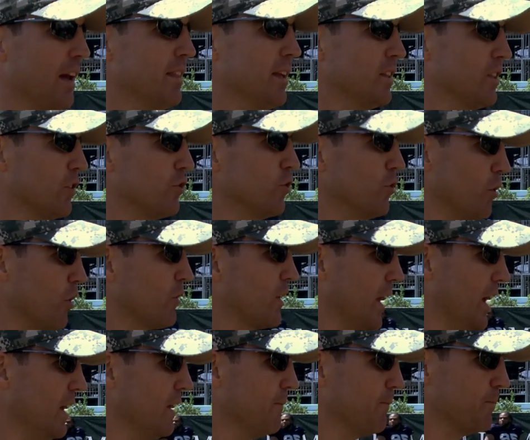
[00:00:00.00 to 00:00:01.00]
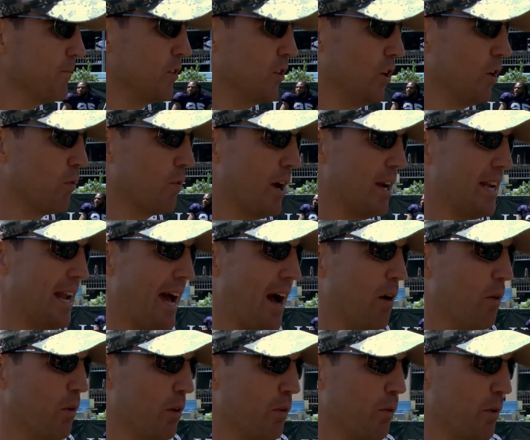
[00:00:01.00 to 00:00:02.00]
I think they're doing okay. You know, right
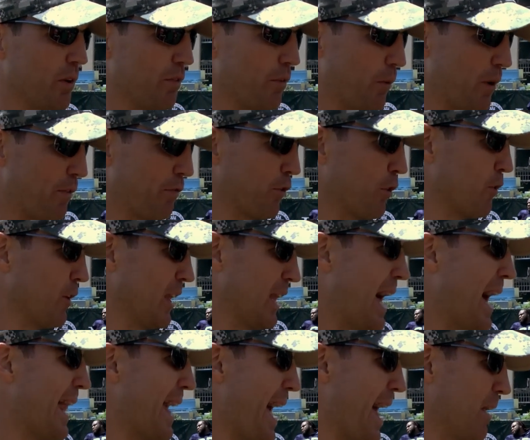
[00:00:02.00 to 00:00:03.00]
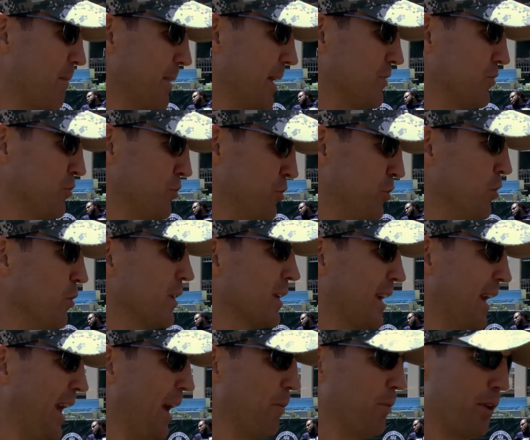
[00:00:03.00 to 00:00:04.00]
now we've thrown a lot at them. That's what you do in
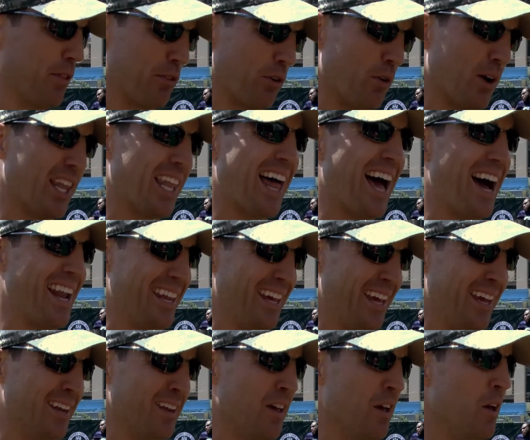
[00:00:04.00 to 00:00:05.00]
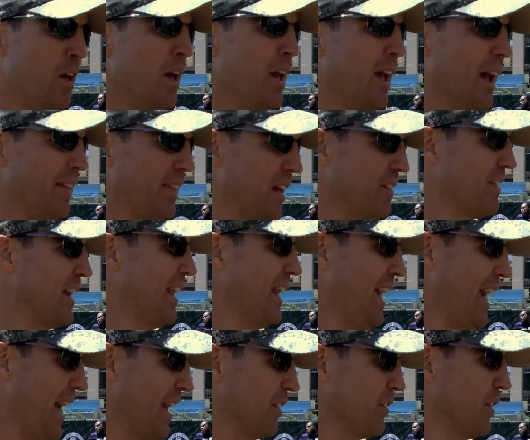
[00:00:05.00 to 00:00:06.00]
camp. We throw a lot in, and they've got
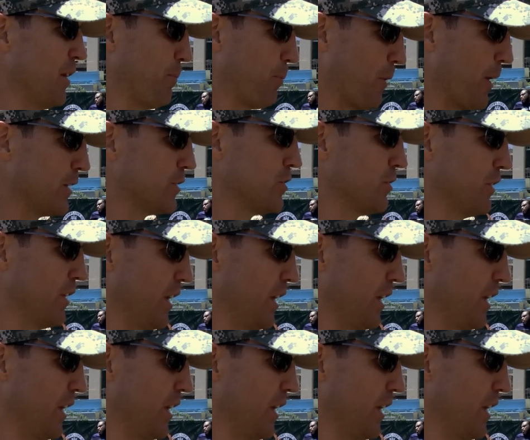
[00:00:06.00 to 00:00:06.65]
to handle the pressure